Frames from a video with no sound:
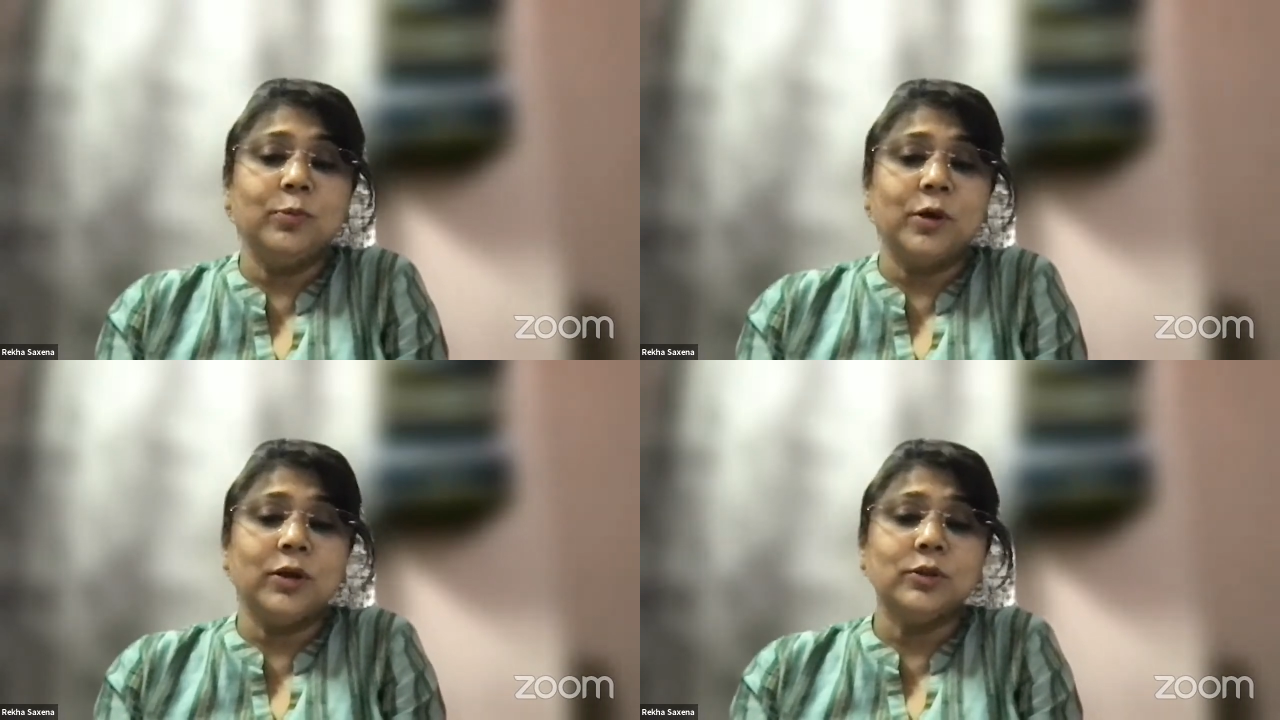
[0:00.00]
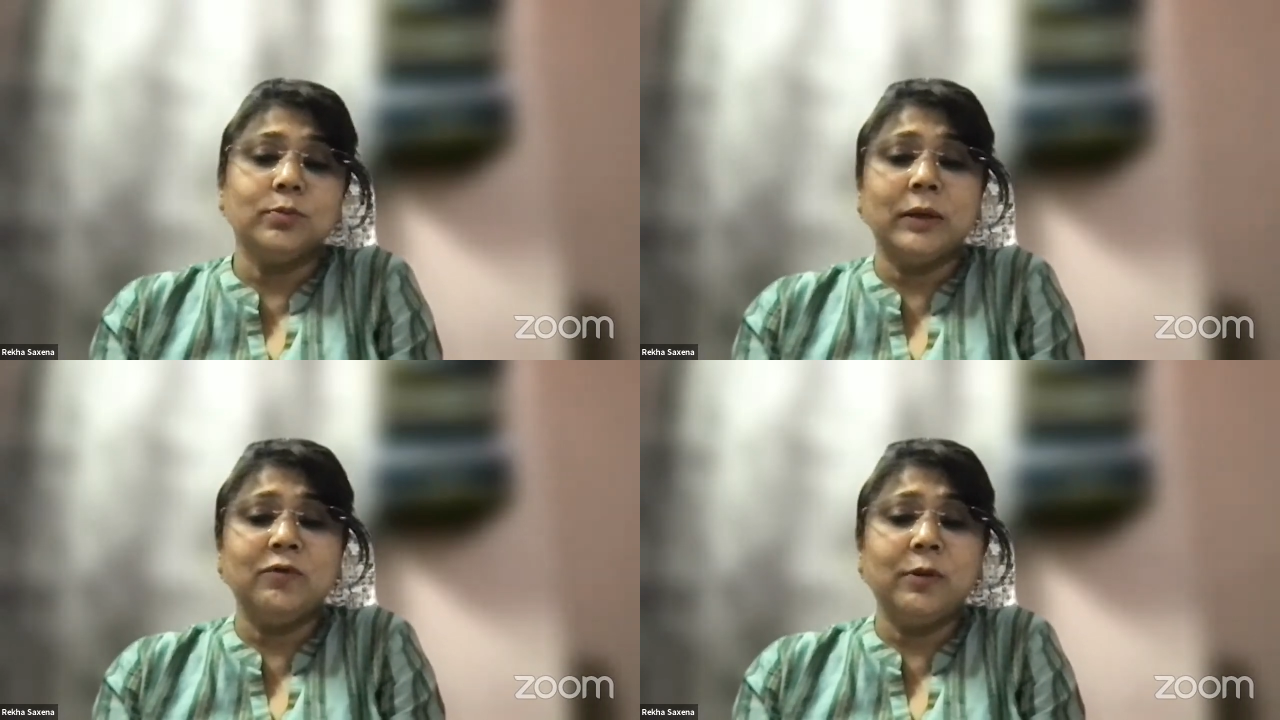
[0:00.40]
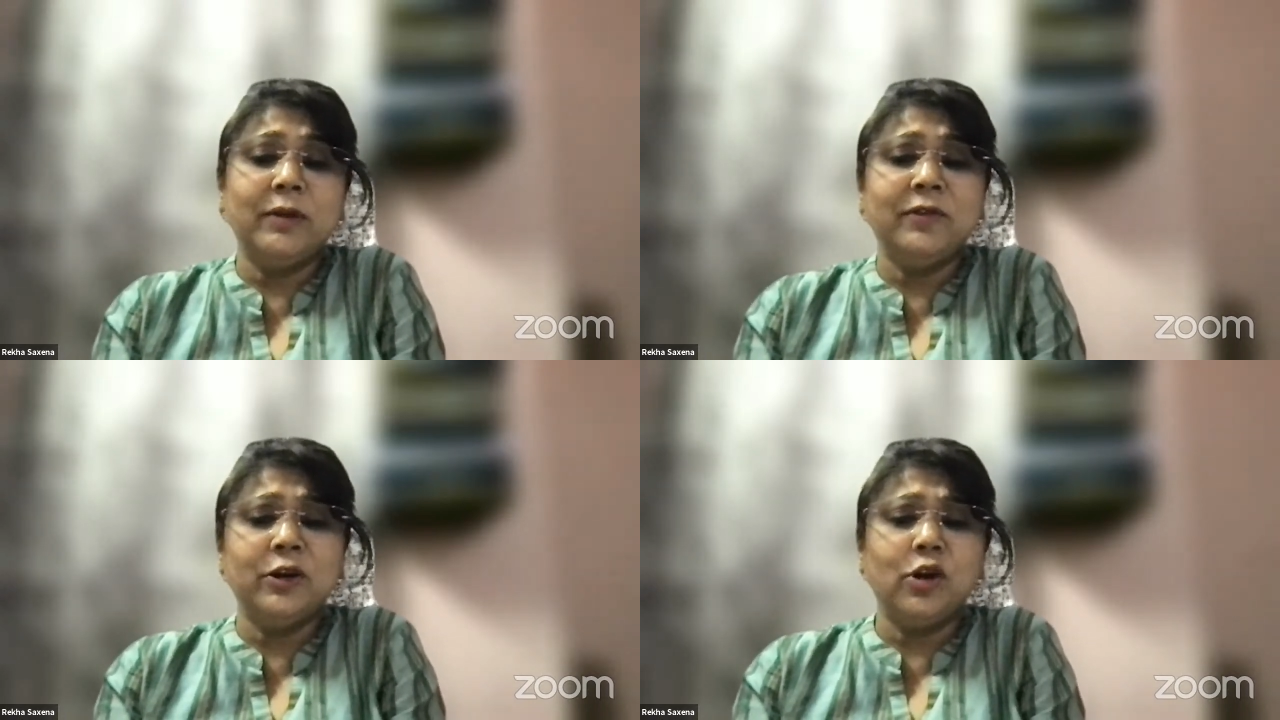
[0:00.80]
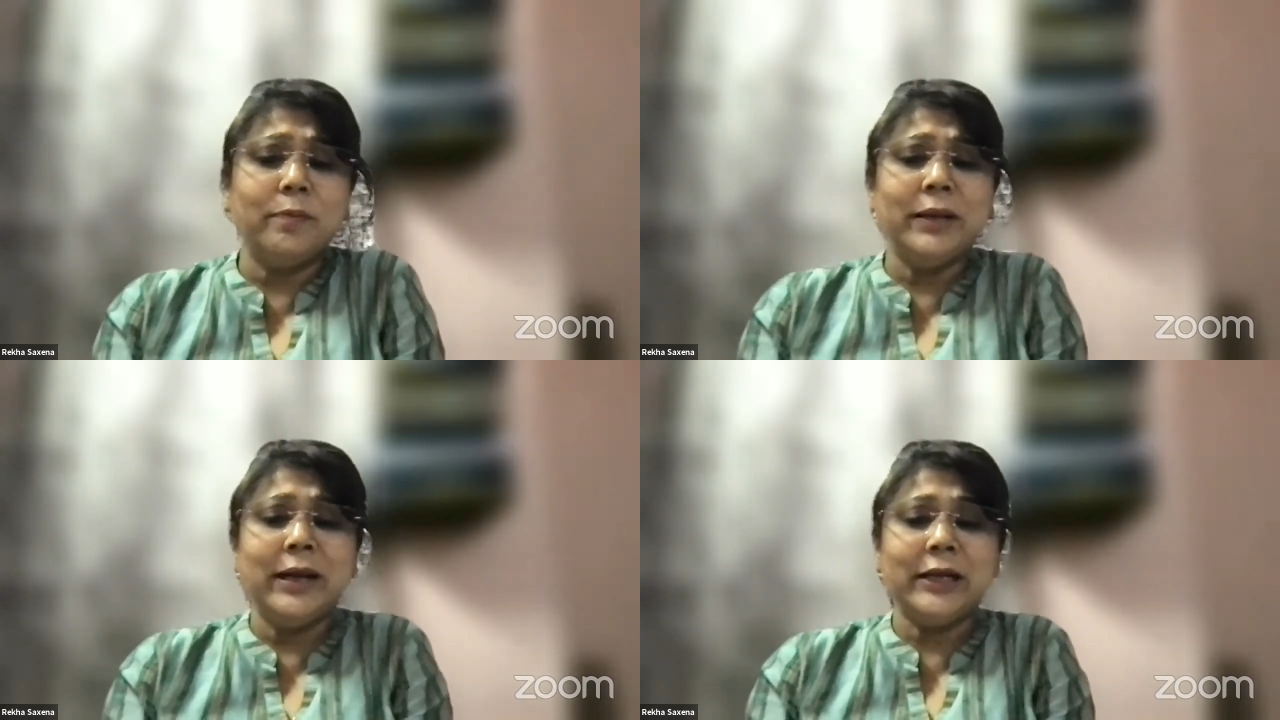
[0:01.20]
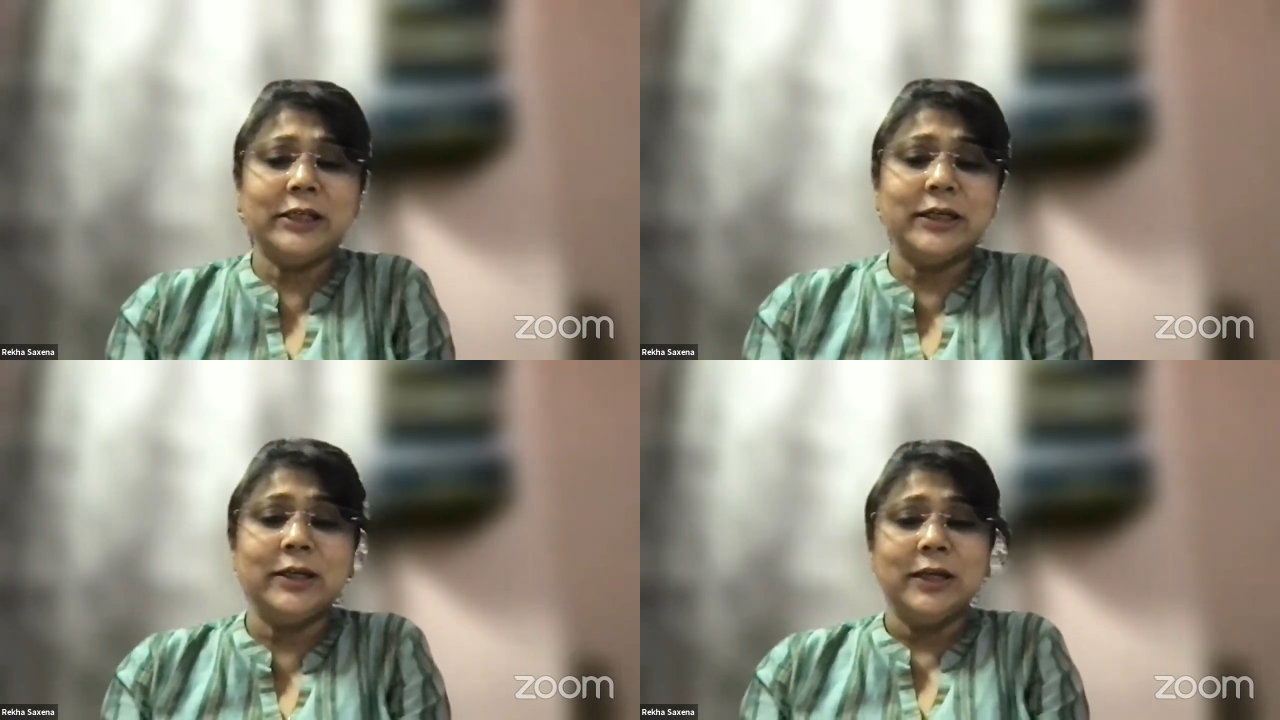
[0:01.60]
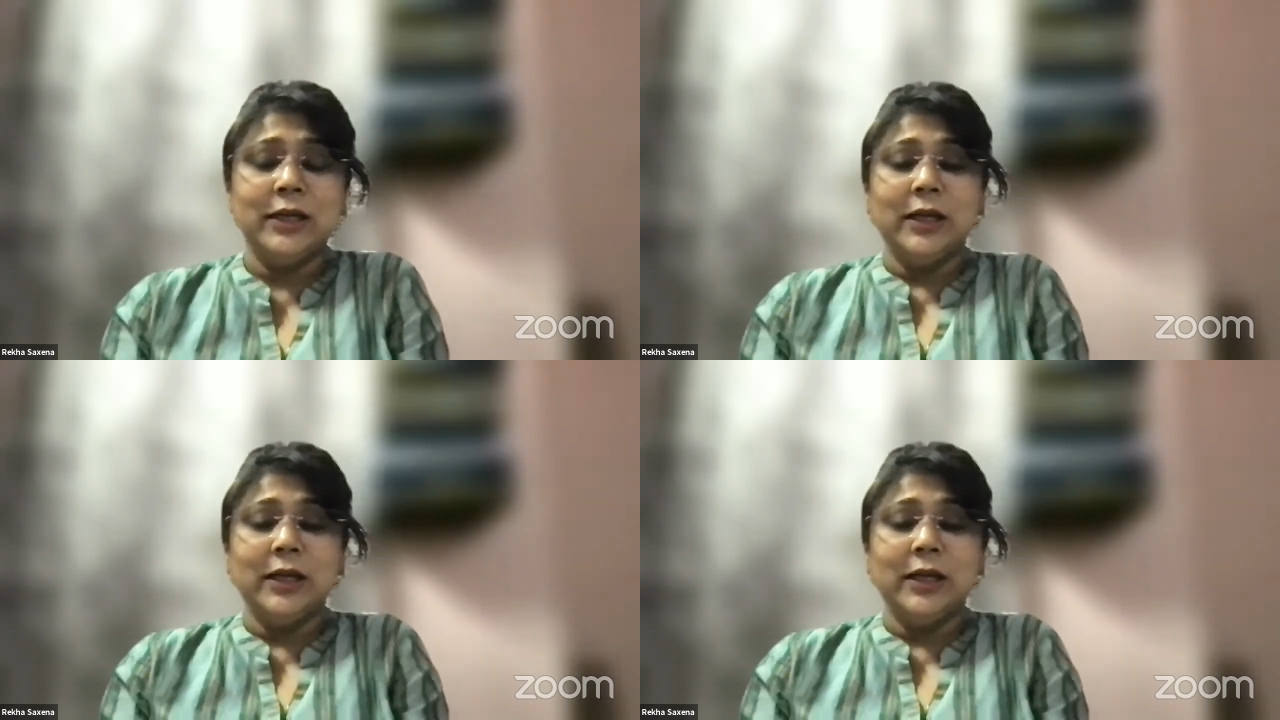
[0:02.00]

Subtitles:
upon. But women will not be elected